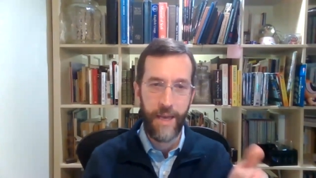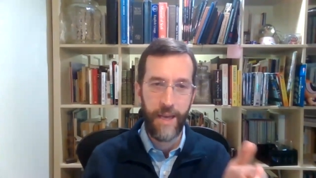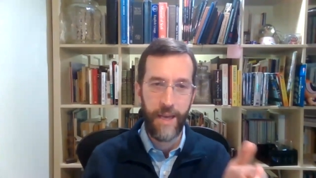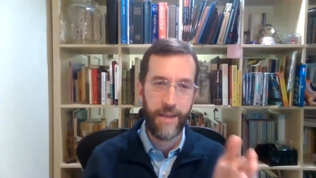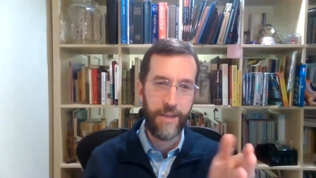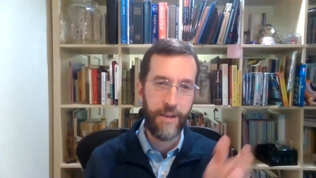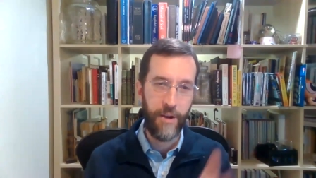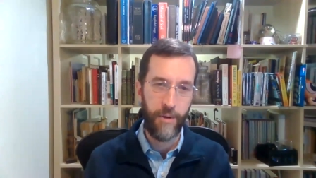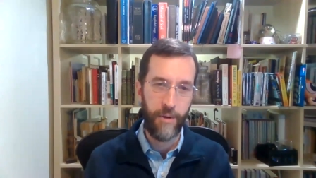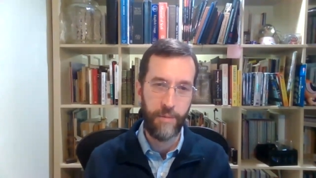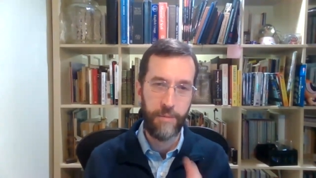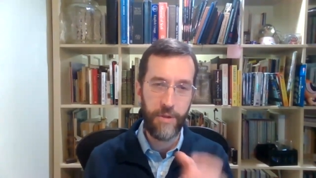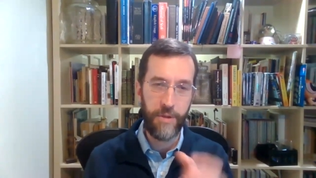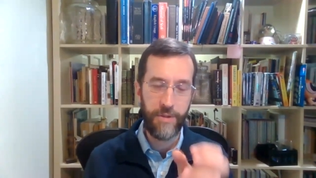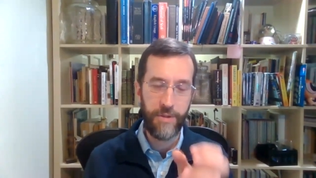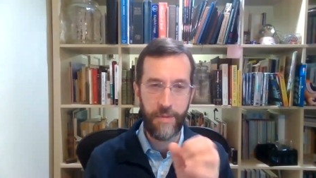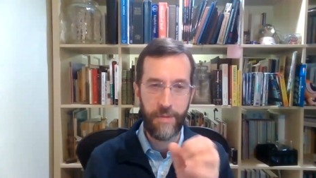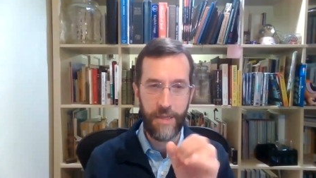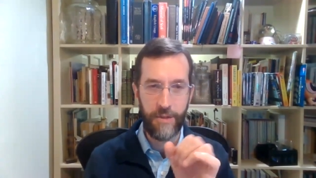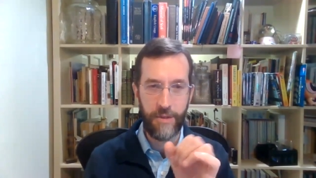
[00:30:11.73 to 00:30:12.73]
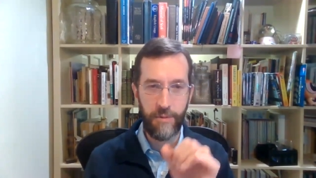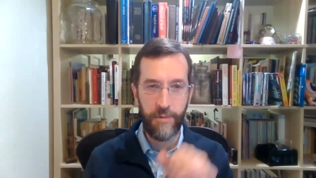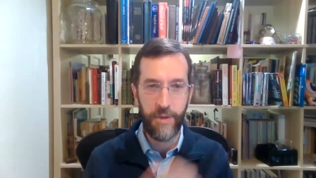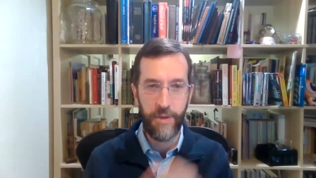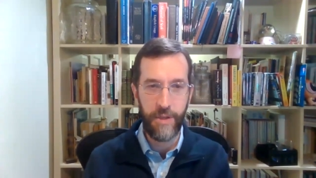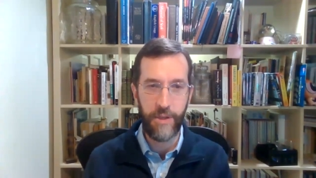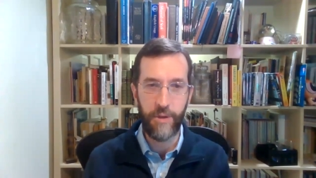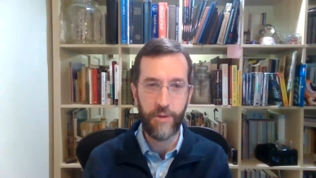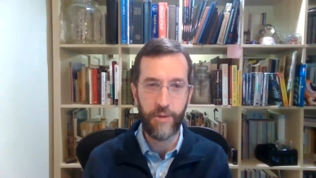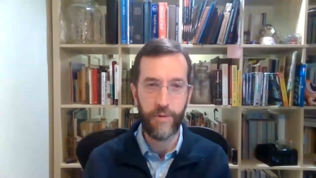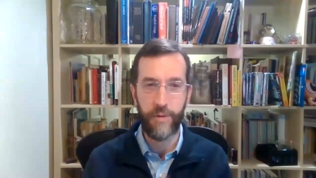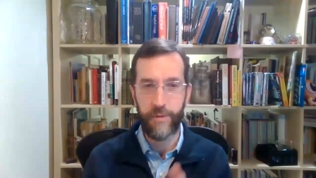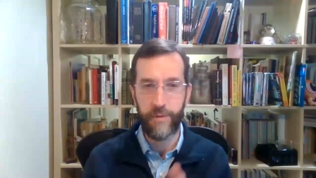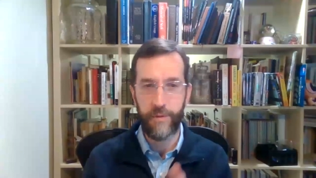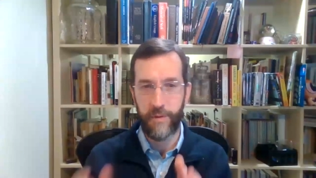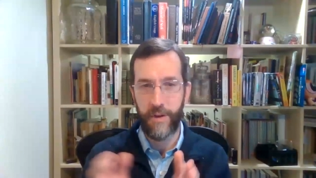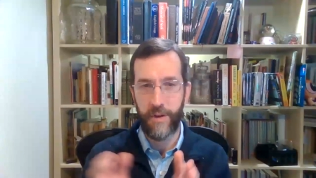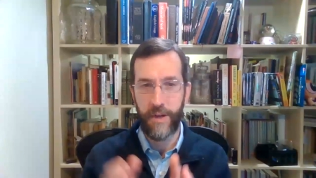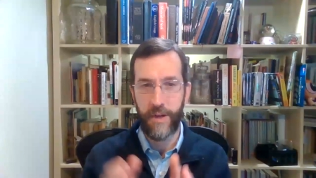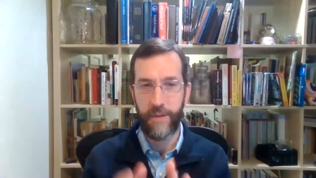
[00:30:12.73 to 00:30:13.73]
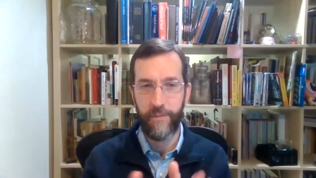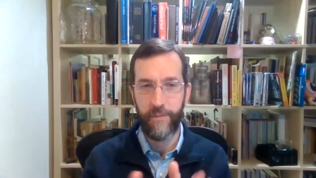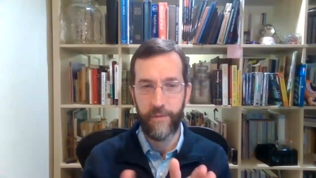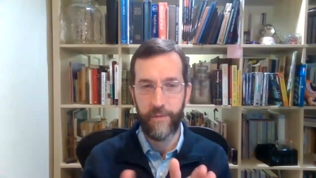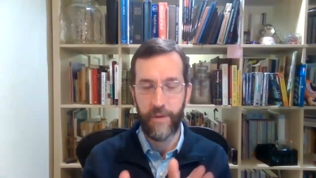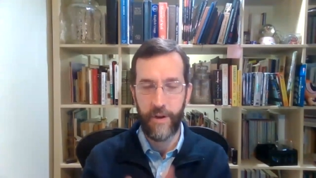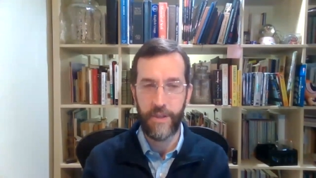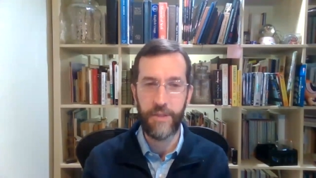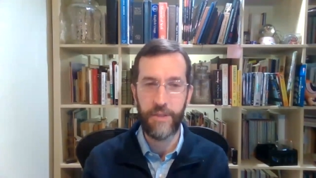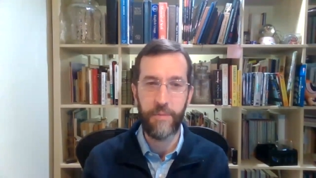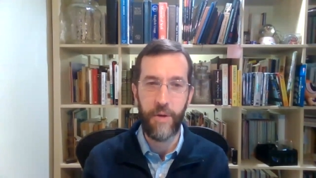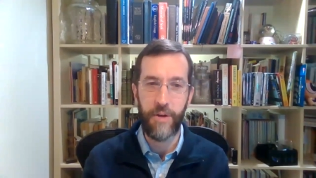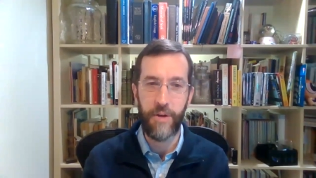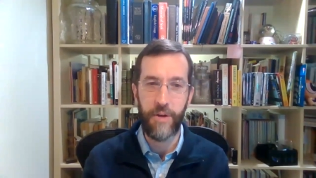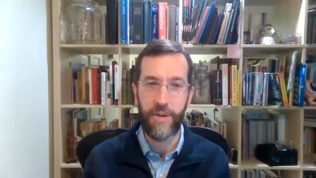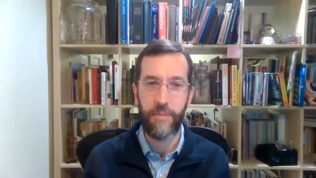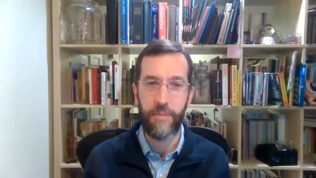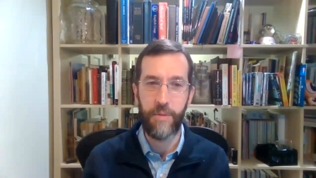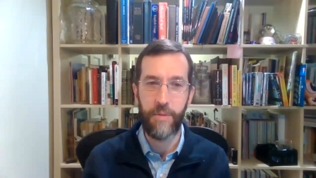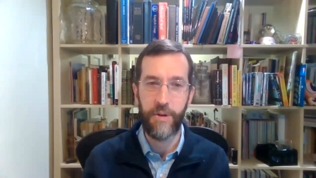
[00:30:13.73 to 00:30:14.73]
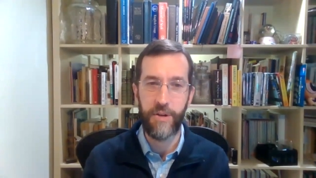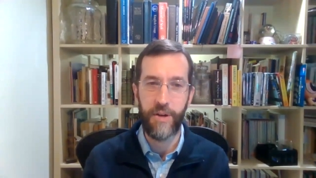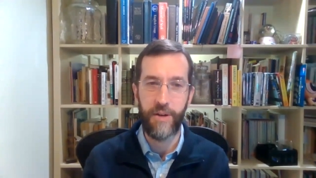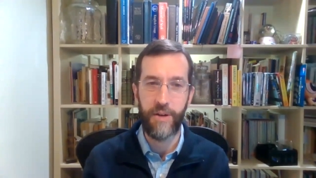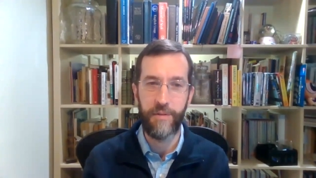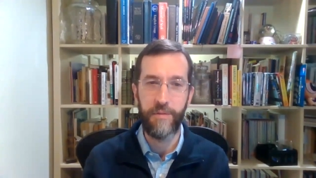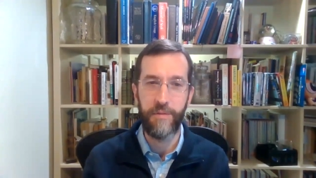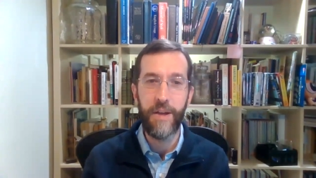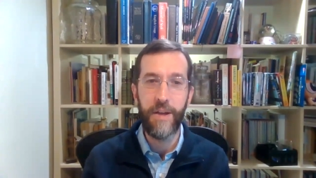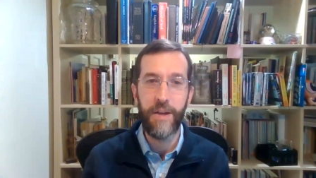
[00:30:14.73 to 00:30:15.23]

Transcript: and build something that's really useful for a very small number of